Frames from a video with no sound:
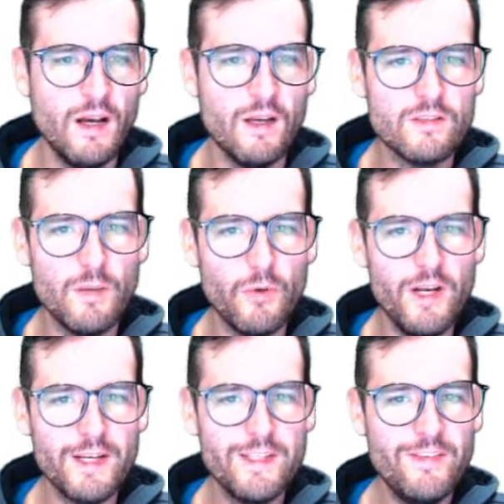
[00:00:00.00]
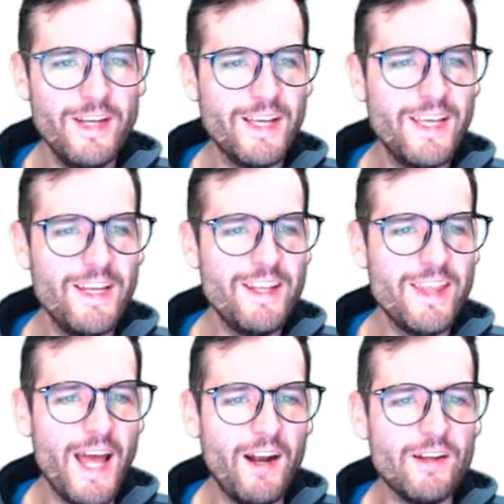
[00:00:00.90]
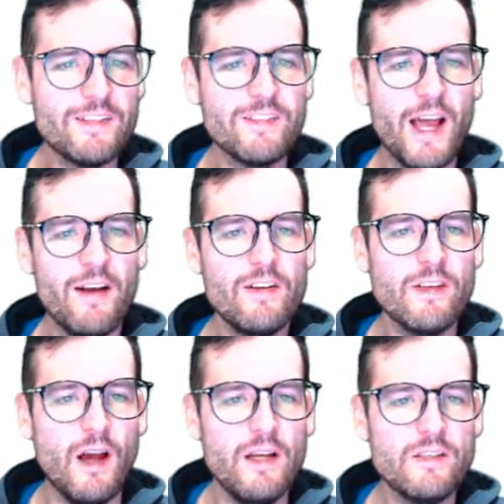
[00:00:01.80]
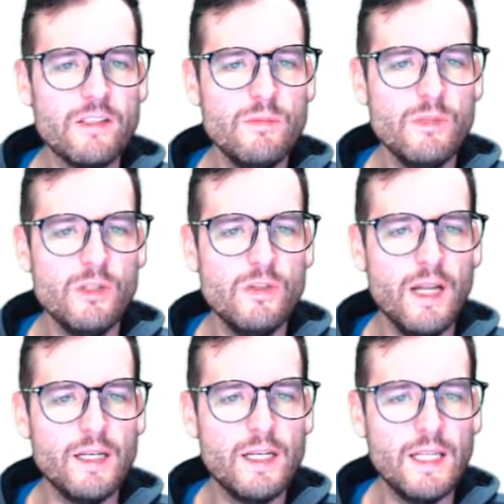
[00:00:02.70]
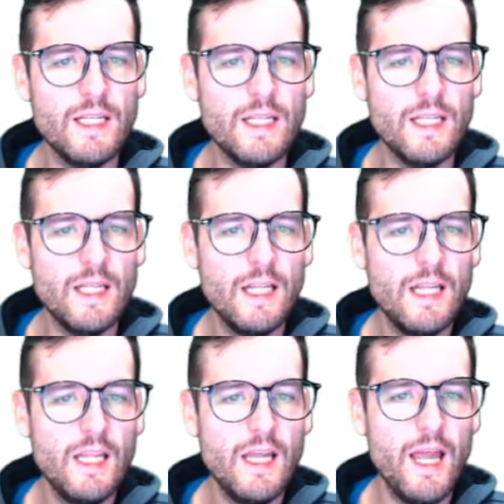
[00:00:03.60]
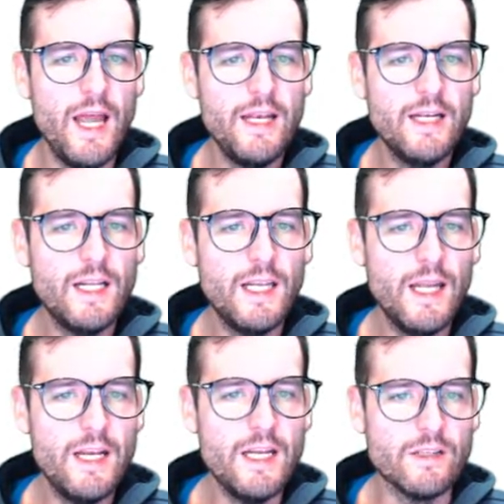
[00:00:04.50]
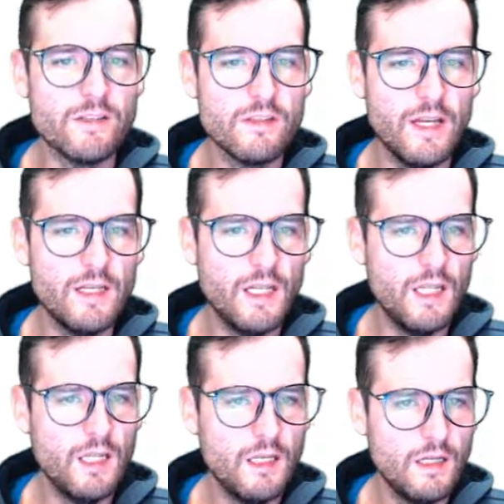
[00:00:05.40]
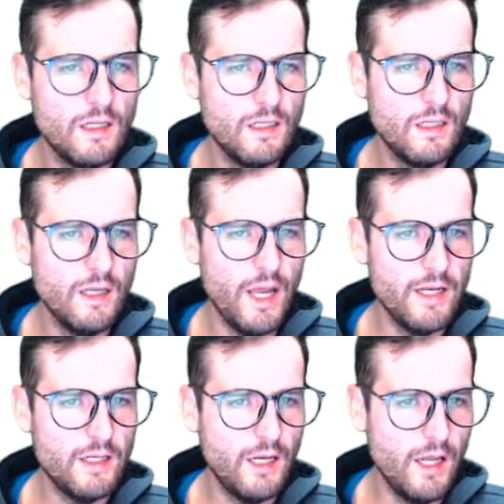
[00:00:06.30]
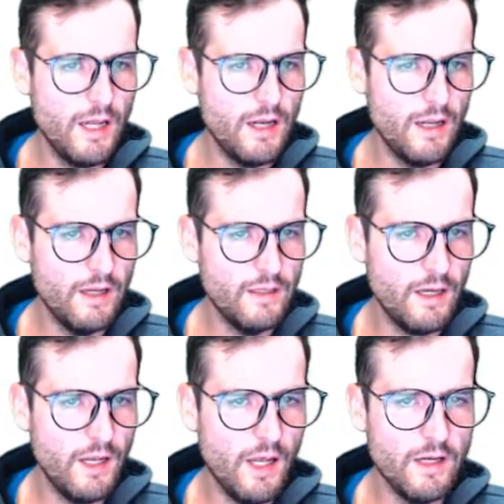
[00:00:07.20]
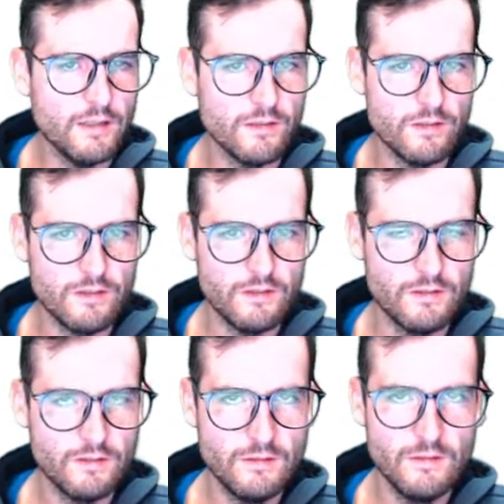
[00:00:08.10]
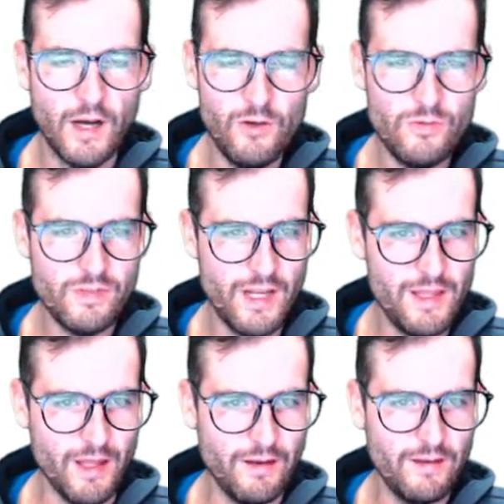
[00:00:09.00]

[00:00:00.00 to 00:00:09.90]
Submarine activity akin to that on Saturn's icy moon Enceladus. Enceladus. How do you say that?